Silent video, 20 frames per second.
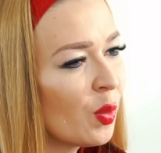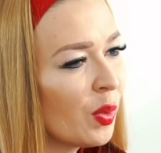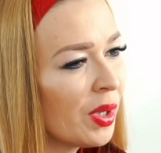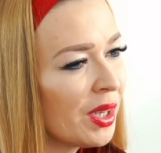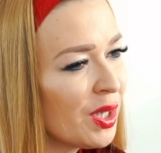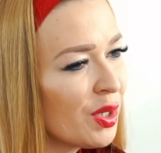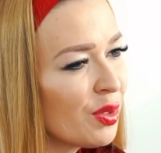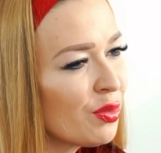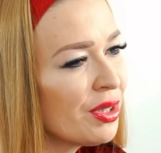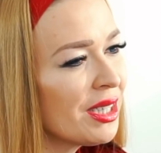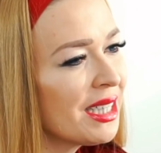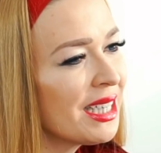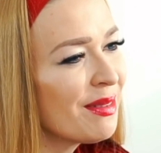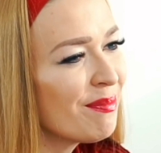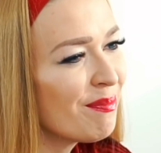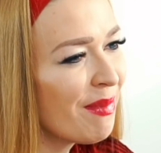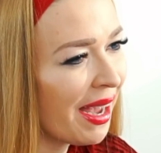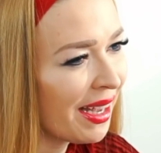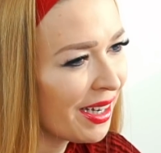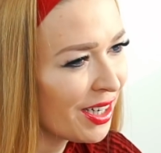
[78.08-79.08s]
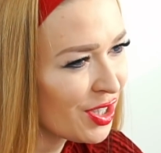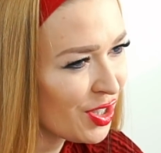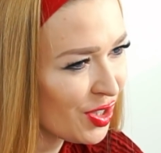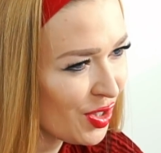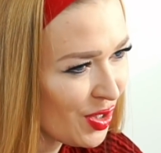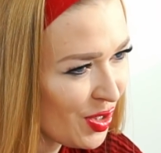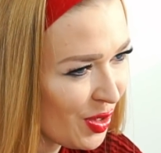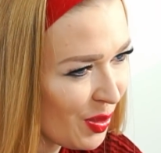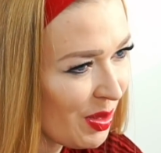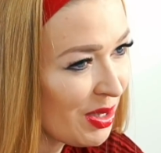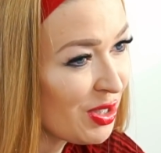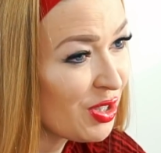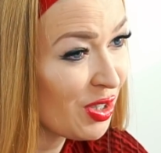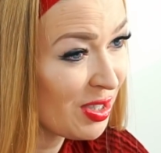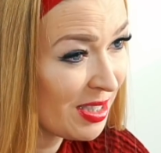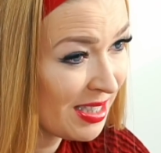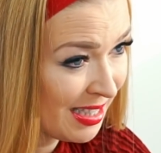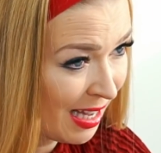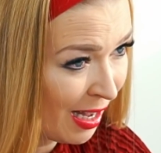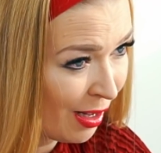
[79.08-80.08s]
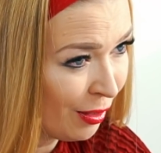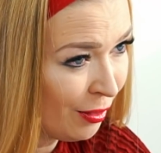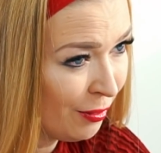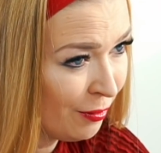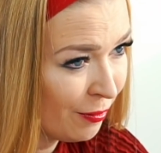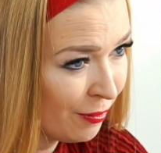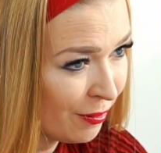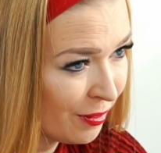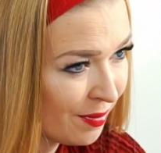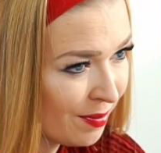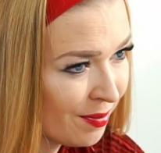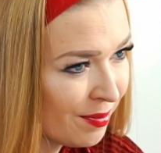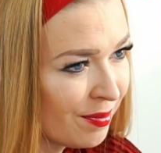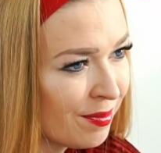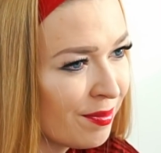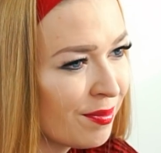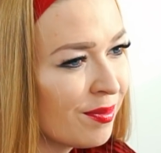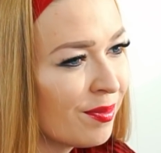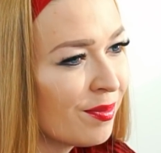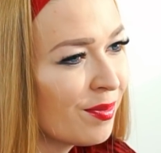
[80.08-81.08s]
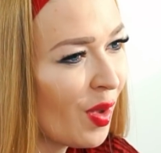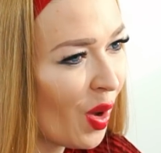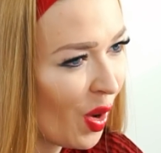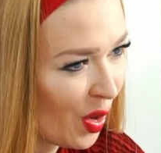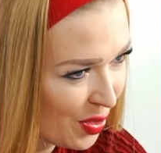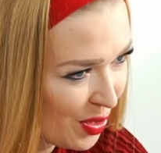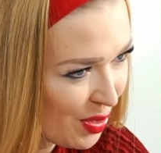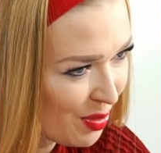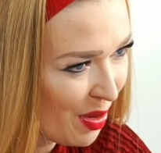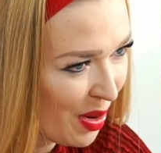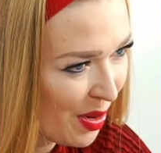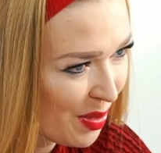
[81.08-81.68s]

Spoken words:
Will you really manage to do it yourself, on your